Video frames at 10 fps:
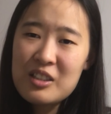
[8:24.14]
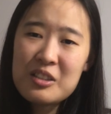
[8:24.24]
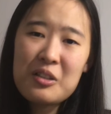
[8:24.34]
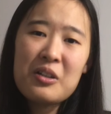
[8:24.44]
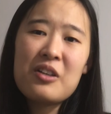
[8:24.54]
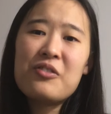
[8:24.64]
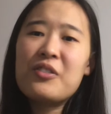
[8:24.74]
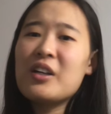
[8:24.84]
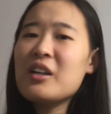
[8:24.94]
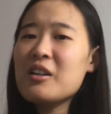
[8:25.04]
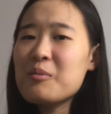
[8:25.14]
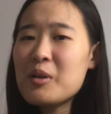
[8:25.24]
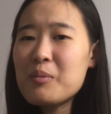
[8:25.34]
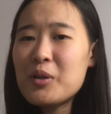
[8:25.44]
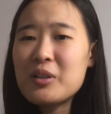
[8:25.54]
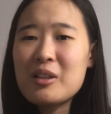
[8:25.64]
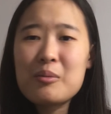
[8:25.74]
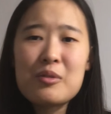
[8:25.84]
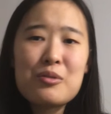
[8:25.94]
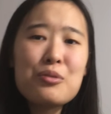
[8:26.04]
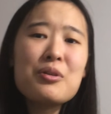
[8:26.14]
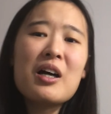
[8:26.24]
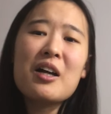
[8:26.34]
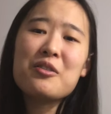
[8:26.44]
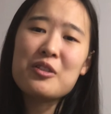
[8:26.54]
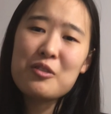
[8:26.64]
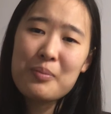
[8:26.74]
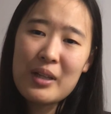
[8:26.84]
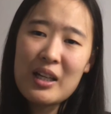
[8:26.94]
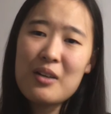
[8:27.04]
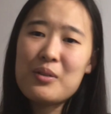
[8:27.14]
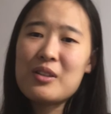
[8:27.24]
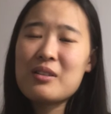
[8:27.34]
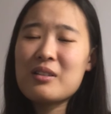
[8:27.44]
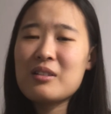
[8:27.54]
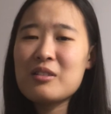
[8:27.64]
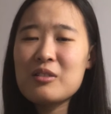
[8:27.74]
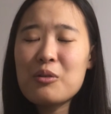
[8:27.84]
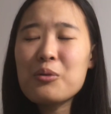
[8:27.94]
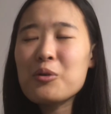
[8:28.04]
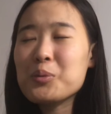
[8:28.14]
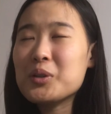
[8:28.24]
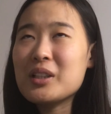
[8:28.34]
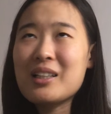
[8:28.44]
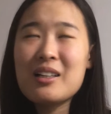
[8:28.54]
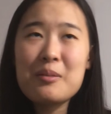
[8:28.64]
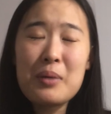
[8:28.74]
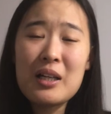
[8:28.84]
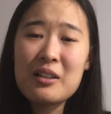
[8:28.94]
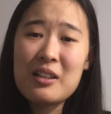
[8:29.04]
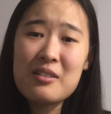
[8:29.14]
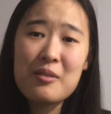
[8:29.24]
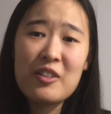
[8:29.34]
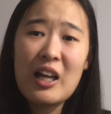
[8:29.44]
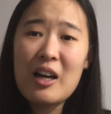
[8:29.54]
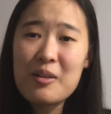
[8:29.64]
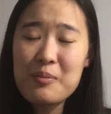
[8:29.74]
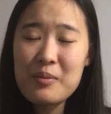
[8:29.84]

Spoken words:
So if their ammonium is 200 to begin with, and horribly hepatoencephalopathic,